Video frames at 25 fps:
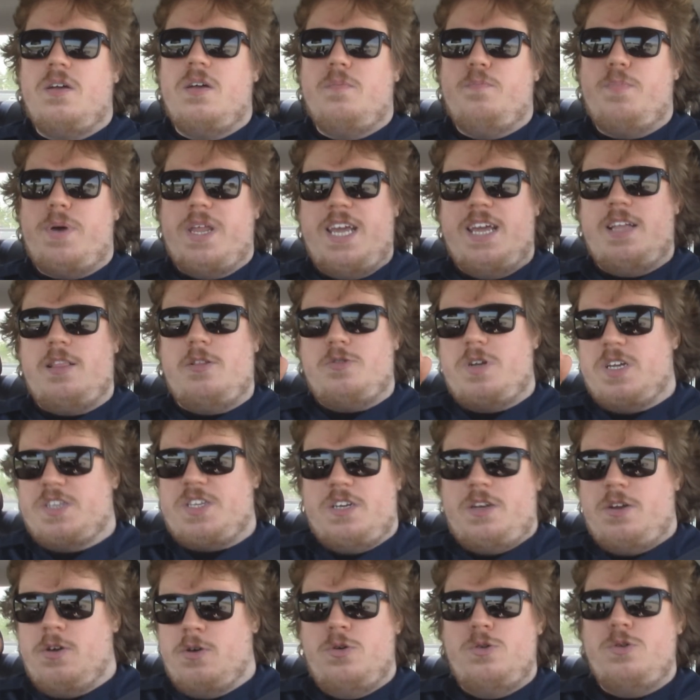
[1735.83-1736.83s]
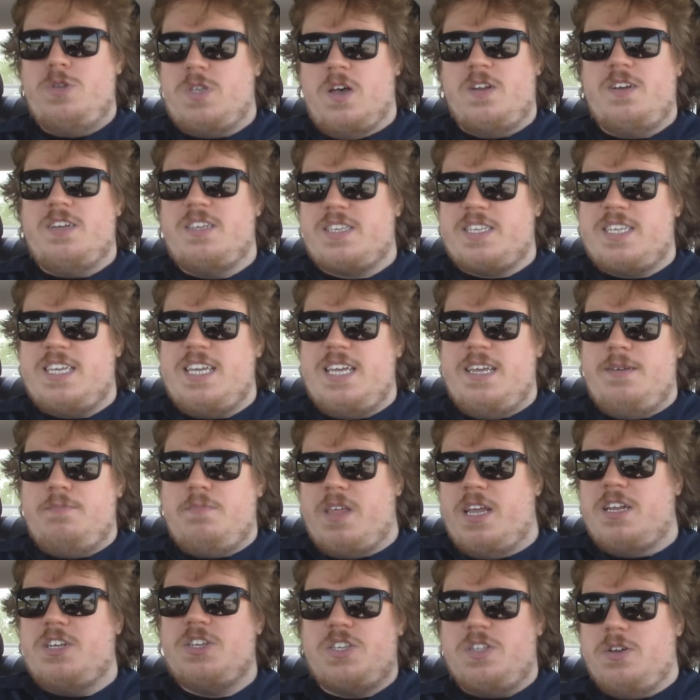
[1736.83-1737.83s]
but Hitler doesn't know who's on his
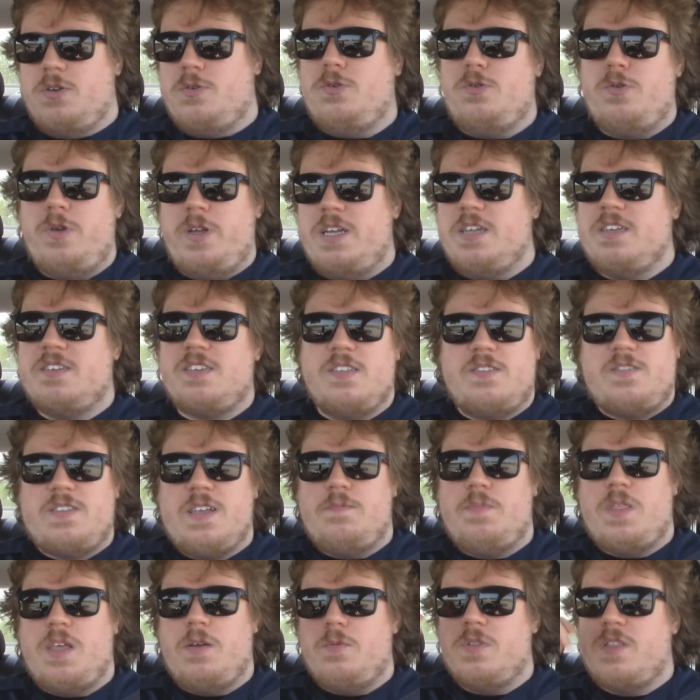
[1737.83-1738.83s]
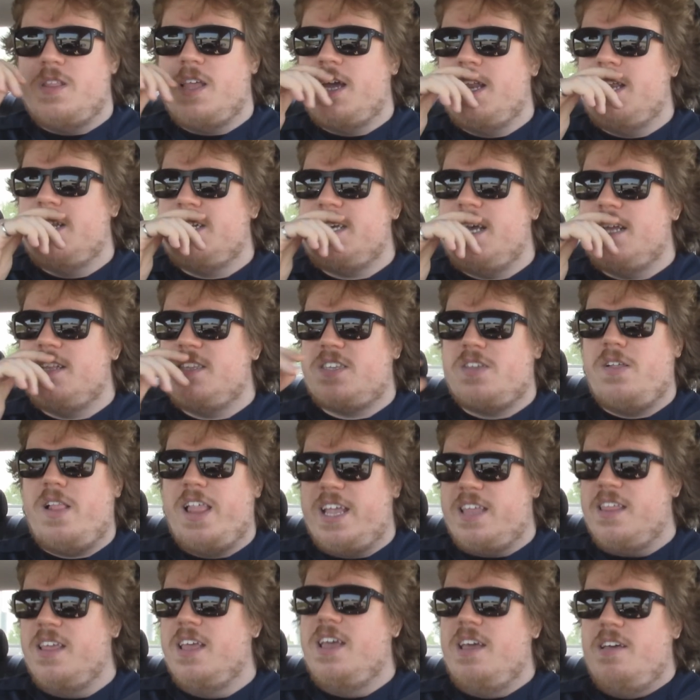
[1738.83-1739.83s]
team, they just know who he is, and same thing with 9 and 10. So
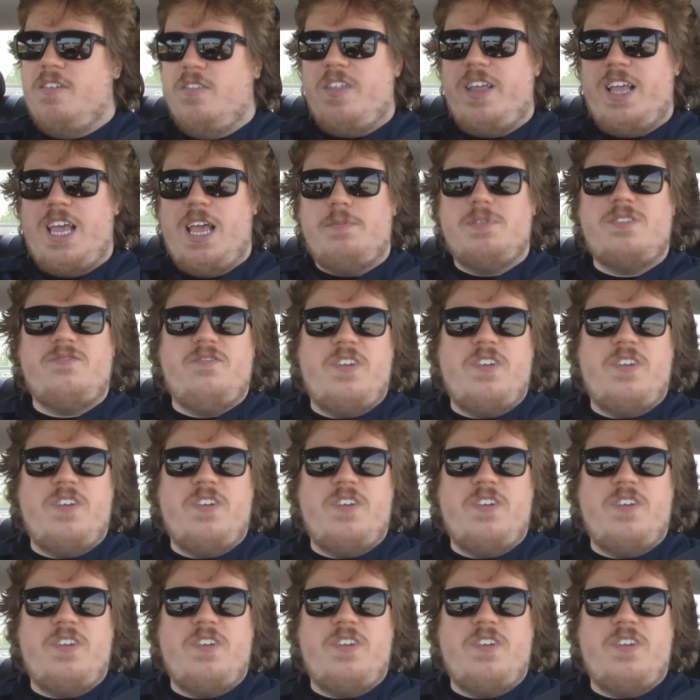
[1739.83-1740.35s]
the game's